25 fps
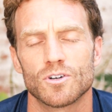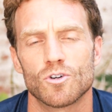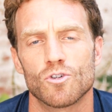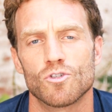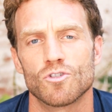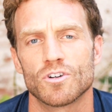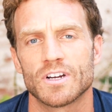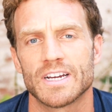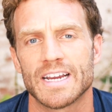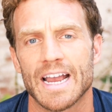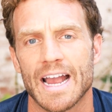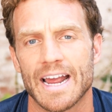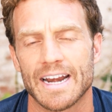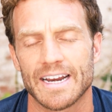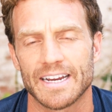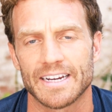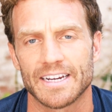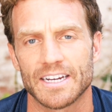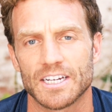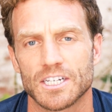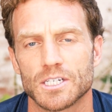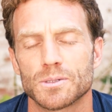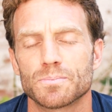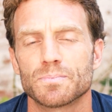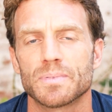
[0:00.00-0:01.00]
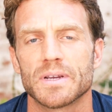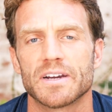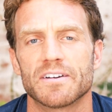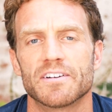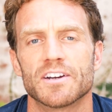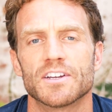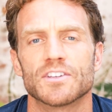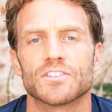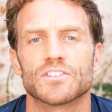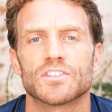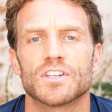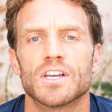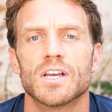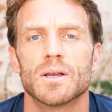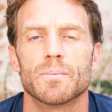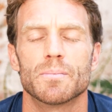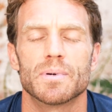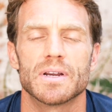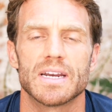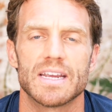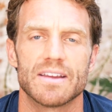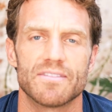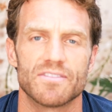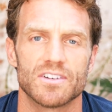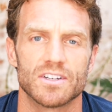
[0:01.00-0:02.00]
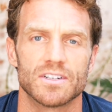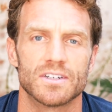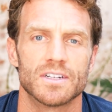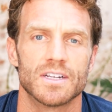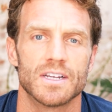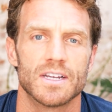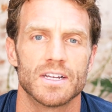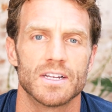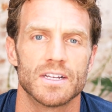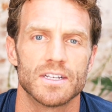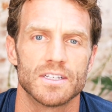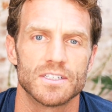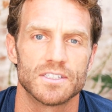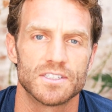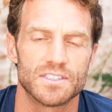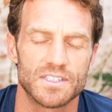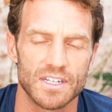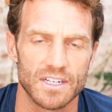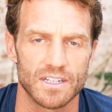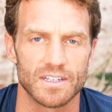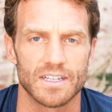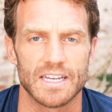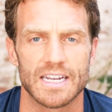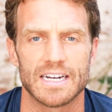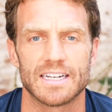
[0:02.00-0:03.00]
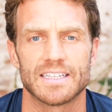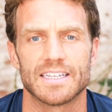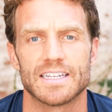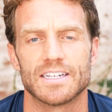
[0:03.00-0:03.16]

organic experience, but even still in an